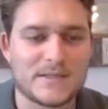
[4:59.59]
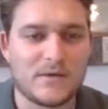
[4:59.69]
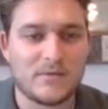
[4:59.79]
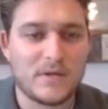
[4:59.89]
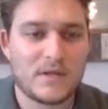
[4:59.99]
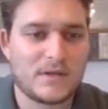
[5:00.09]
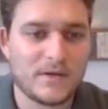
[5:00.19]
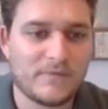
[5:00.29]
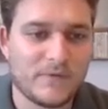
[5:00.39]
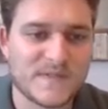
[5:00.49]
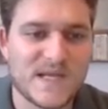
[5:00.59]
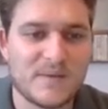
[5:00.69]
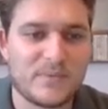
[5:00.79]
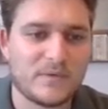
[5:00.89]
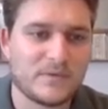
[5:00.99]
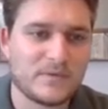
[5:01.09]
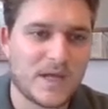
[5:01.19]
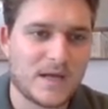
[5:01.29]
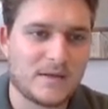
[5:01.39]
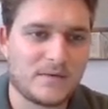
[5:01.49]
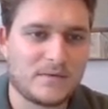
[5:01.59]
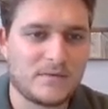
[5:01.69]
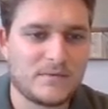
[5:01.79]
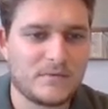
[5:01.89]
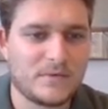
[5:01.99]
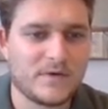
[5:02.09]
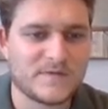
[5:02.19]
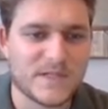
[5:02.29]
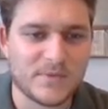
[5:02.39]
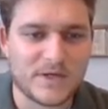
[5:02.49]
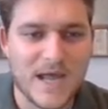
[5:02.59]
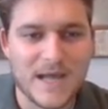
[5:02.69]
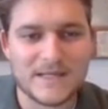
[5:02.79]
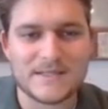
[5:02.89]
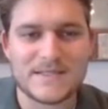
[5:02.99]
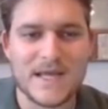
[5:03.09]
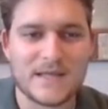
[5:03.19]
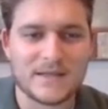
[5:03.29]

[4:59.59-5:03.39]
So, for example, nerves number 9 and 10, the